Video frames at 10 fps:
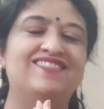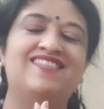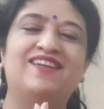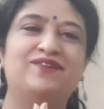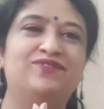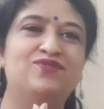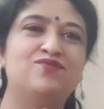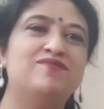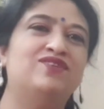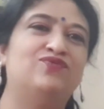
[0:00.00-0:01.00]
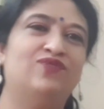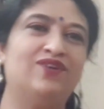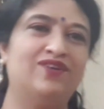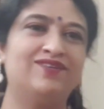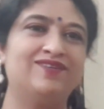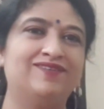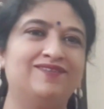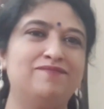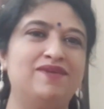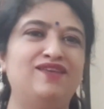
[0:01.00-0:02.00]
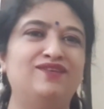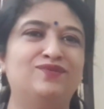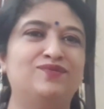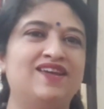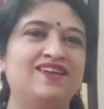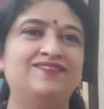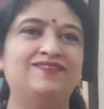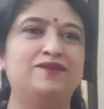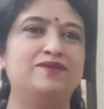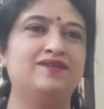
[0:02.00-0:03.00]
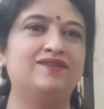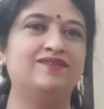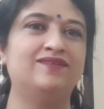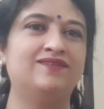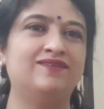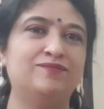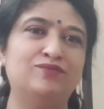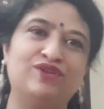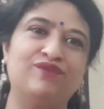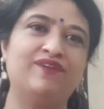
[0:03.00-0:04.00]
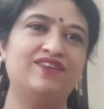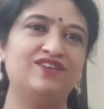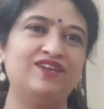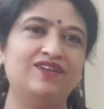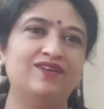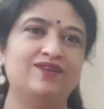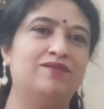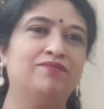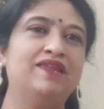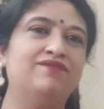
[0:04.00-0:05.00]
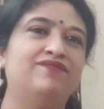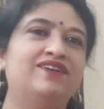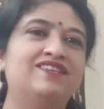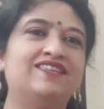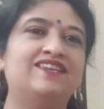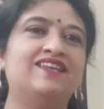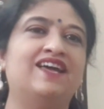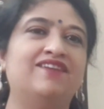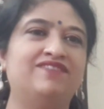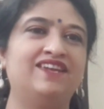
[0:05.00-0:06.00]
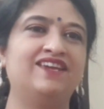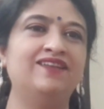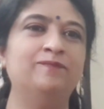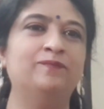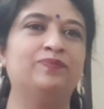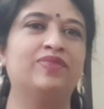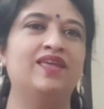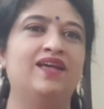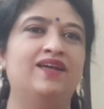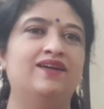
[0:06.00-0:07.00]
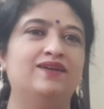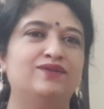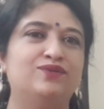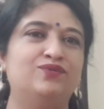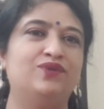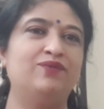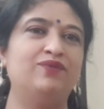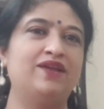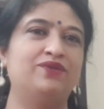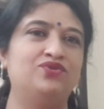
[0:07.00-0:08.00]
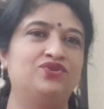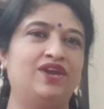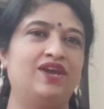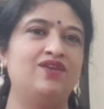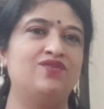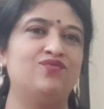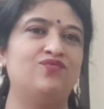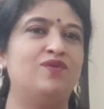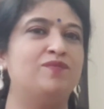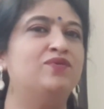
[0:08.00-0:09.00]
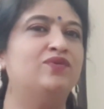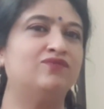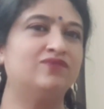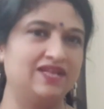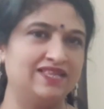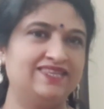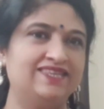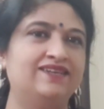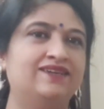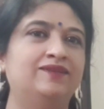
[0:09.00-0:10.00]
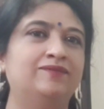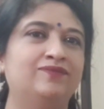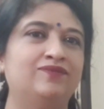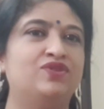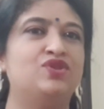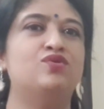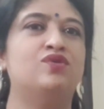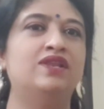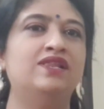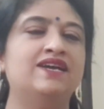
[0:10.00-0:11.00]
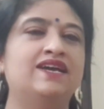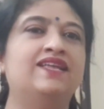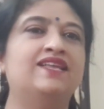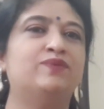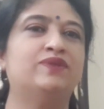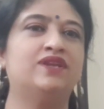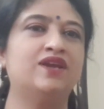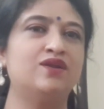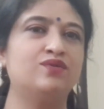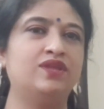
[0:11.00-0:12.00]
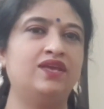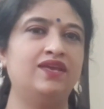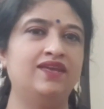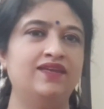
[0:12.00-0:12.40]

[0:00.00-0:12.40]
thank you so much for being so nice and motivating. Humble efforts that I have taken. So today I would like to share one more concern with you all, and that's with regard to the